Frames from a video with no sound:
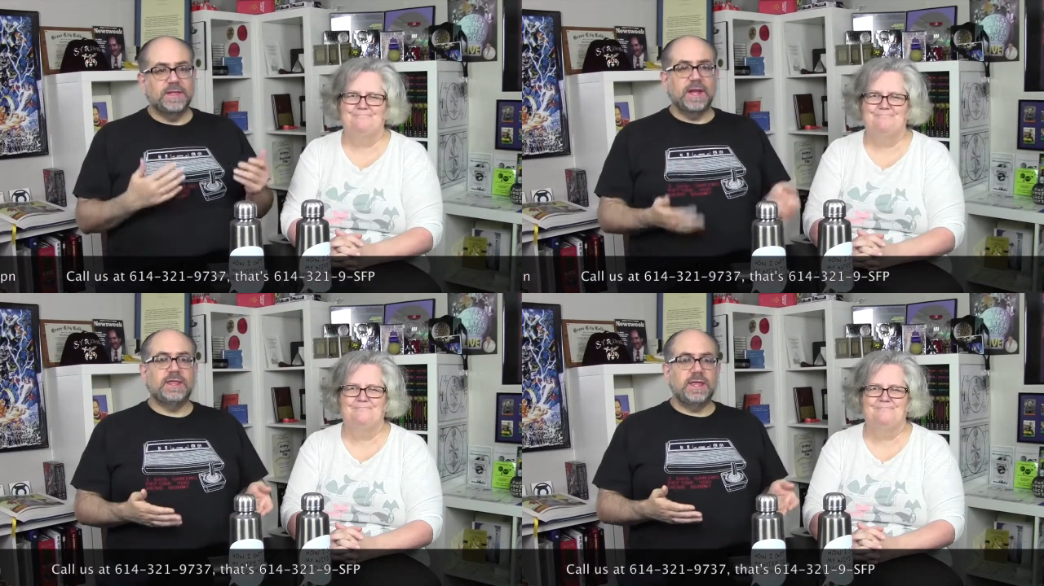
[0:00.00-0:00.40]
Speaker 1: The
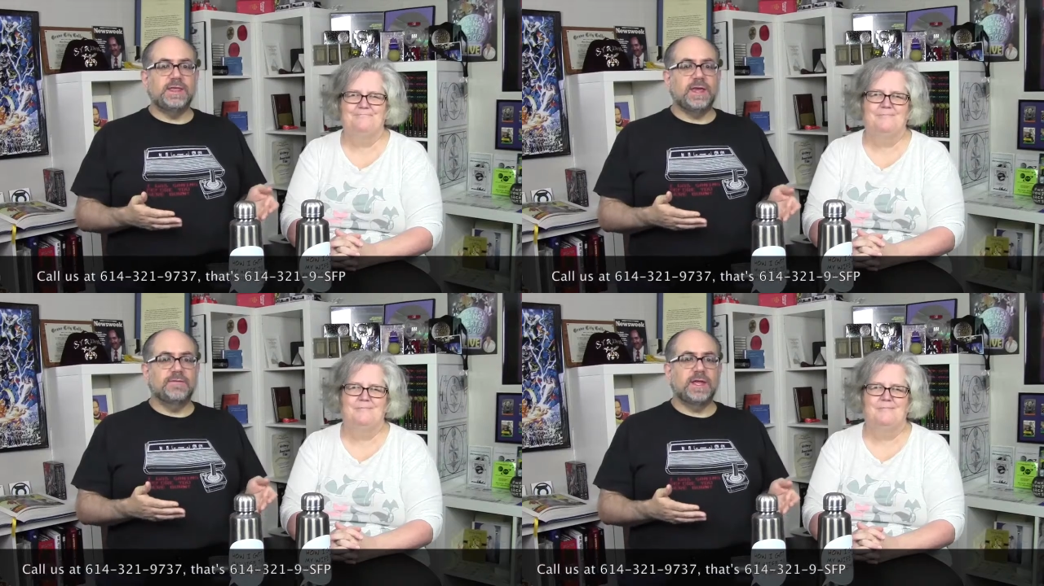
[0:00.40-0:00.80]

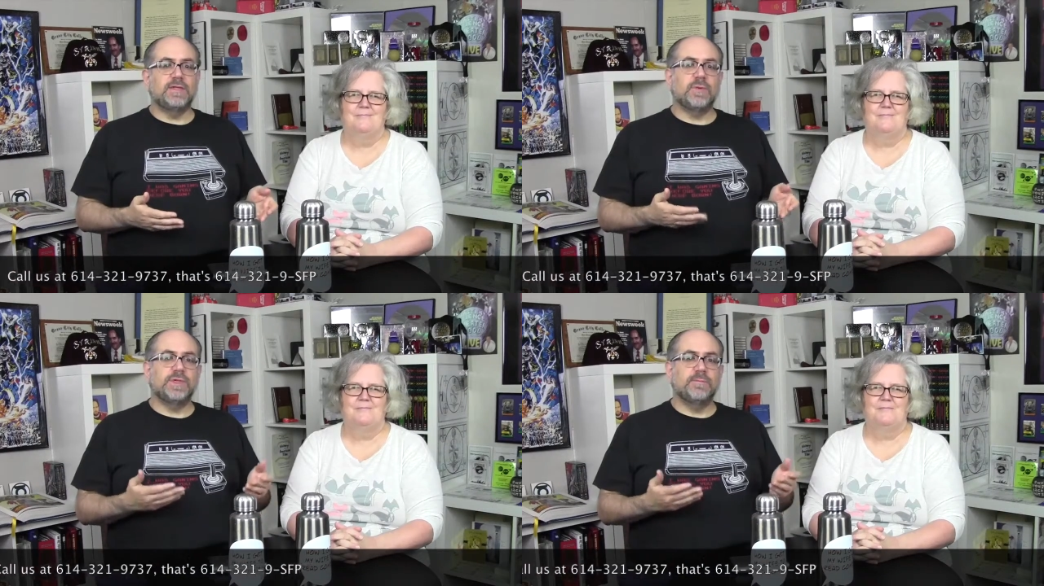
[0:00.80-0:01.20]
1970s
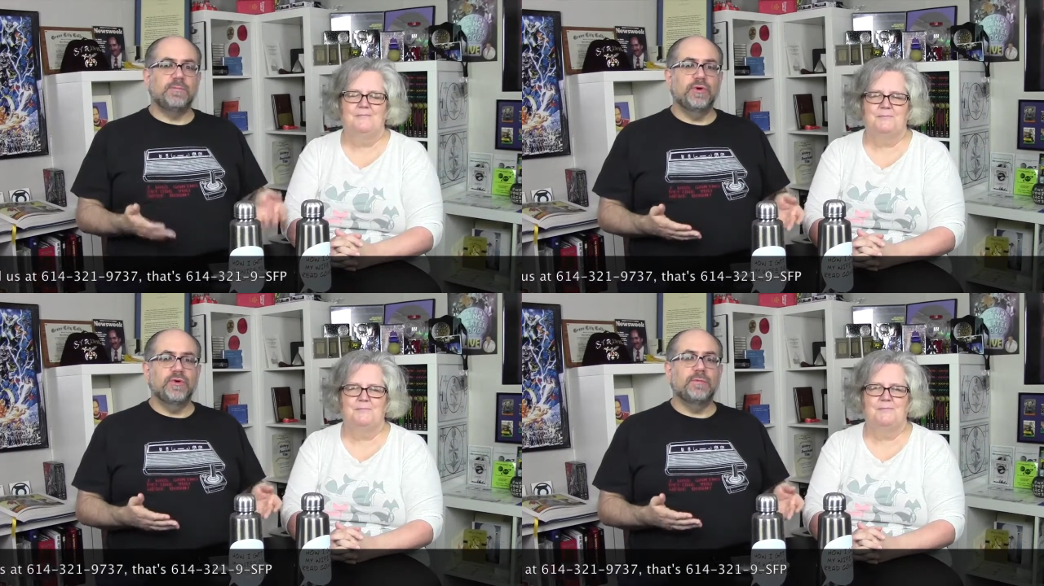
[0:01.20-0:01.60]
was the
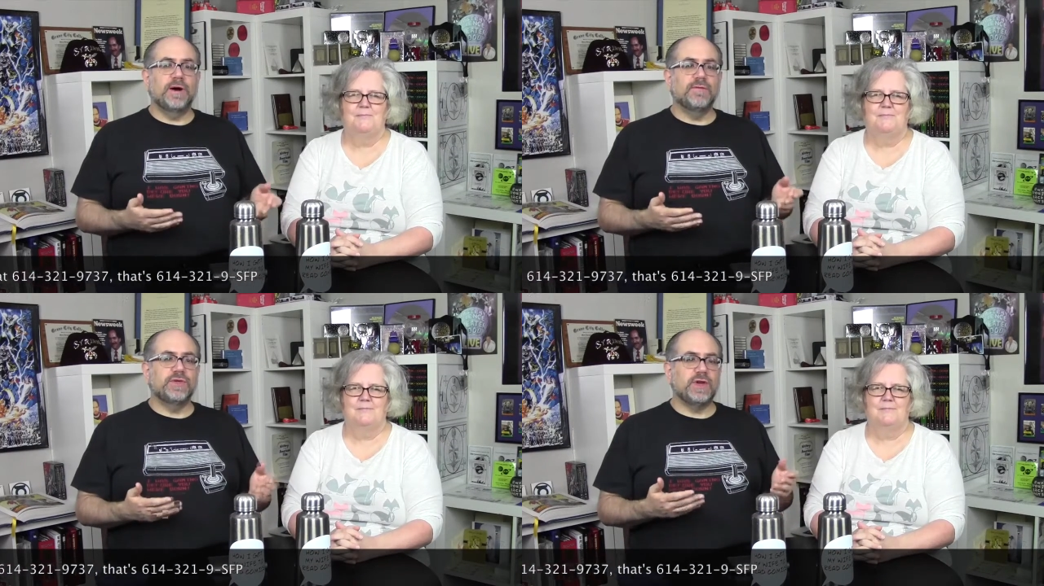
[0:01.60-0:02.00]
boom
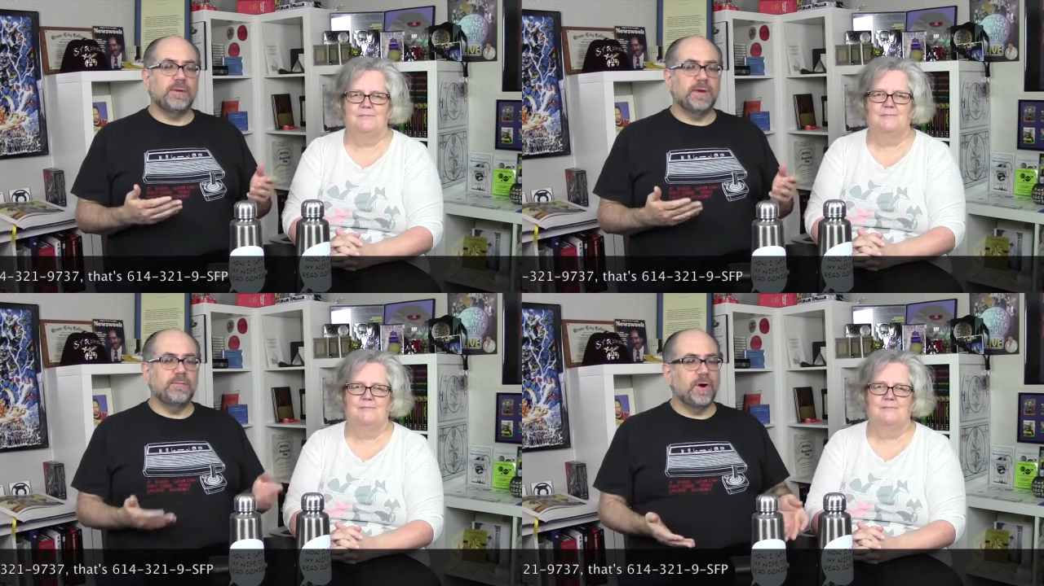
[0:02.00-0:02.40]
of the
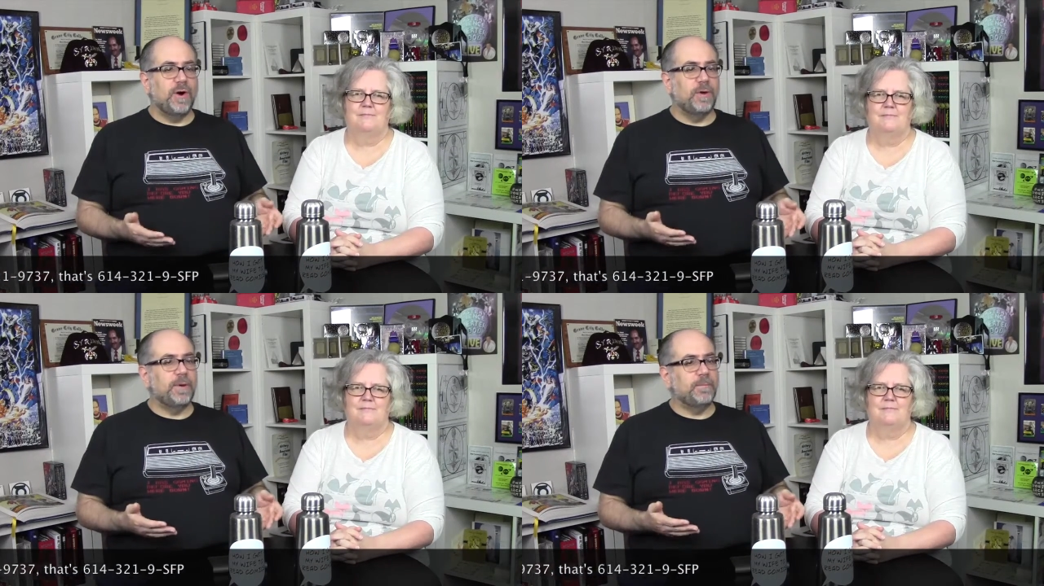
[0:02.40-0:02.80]
shopping
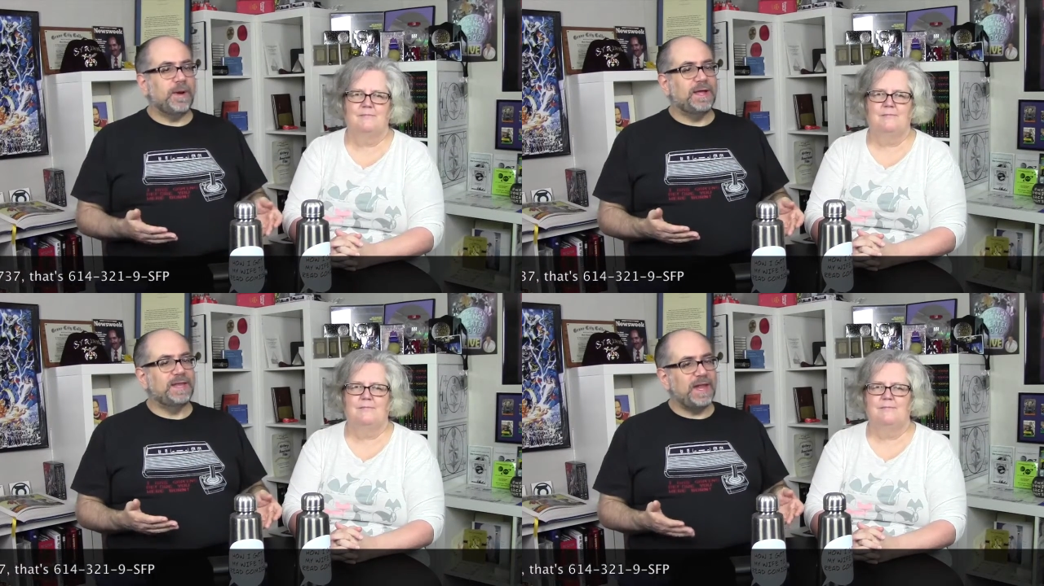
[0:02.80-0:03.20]
mall, but
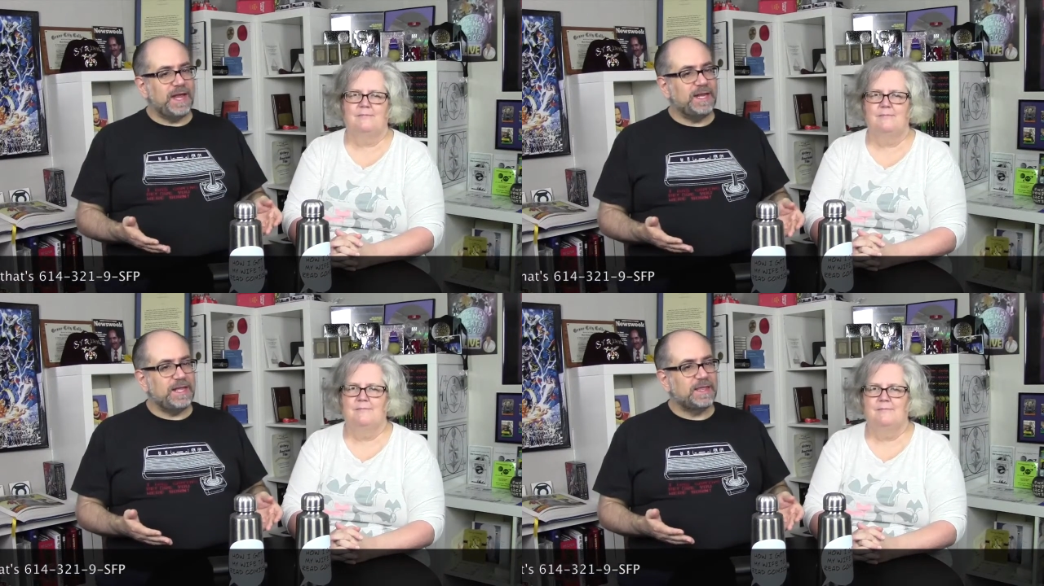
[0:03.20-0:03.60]
by the
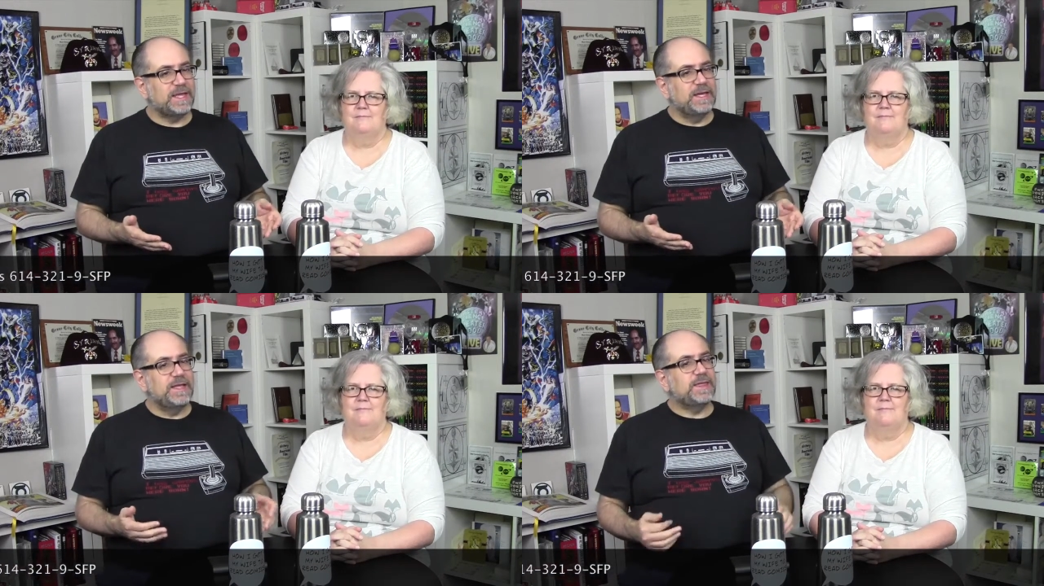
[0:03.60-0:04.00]
90s,
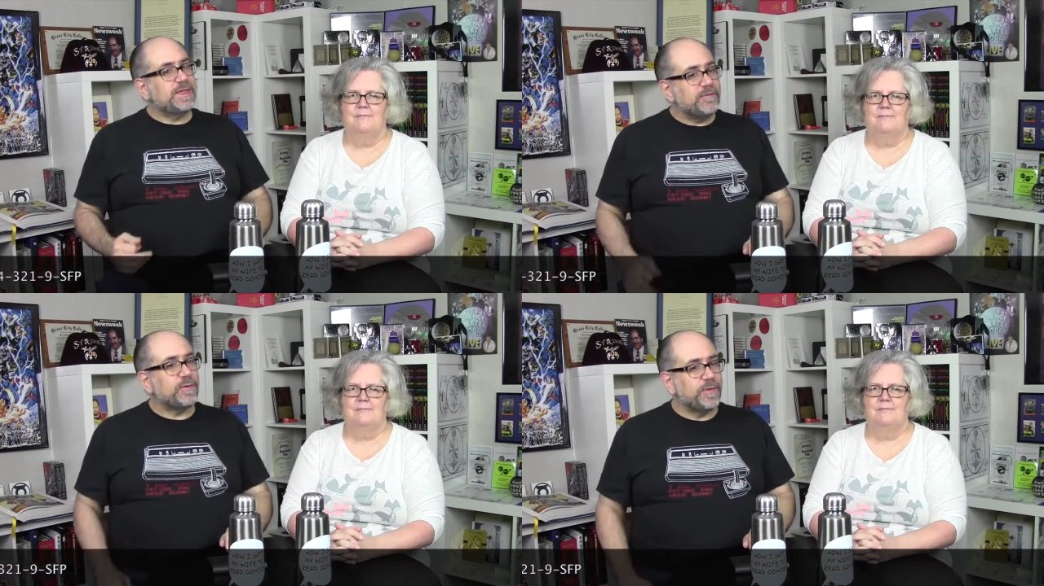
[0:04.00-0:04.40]

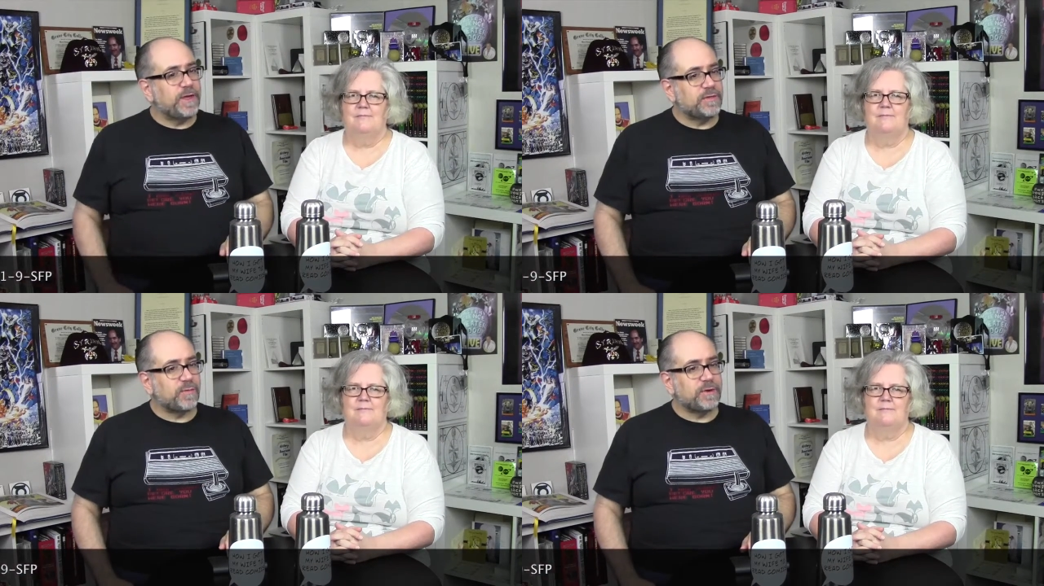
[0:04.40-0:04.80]
several
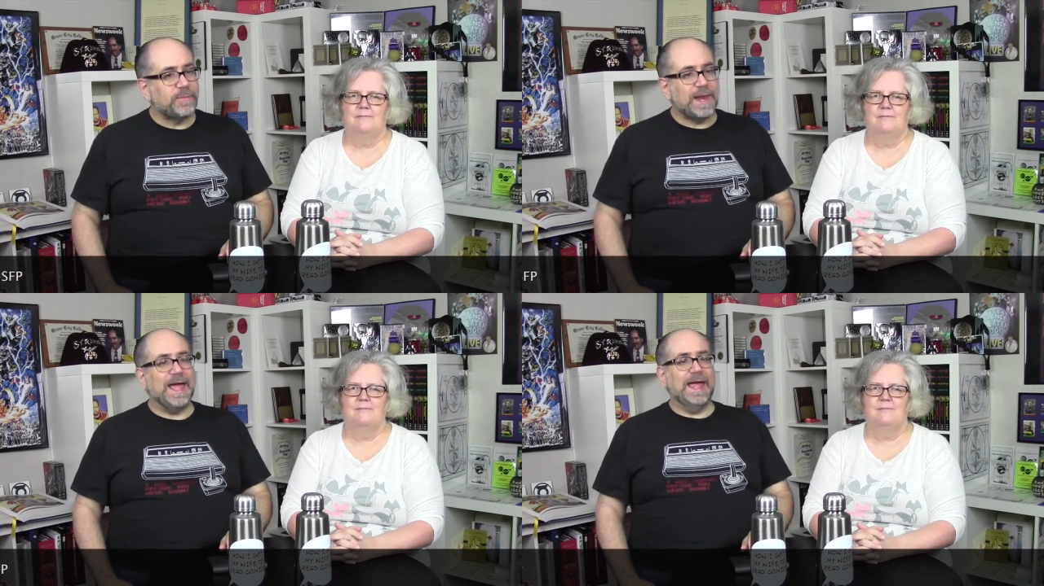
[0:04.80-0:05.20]
things were in
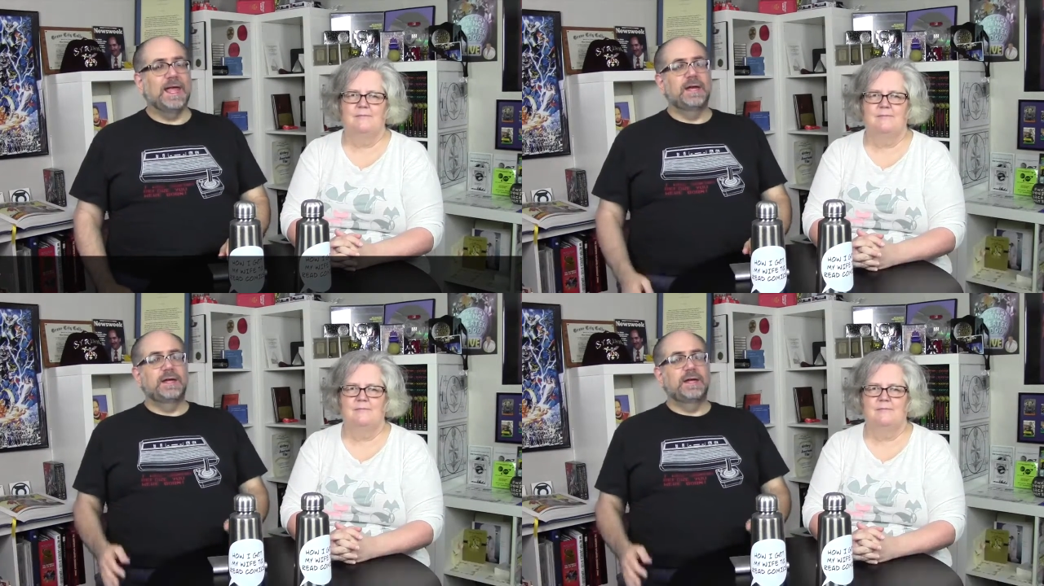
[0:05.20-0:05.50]
play.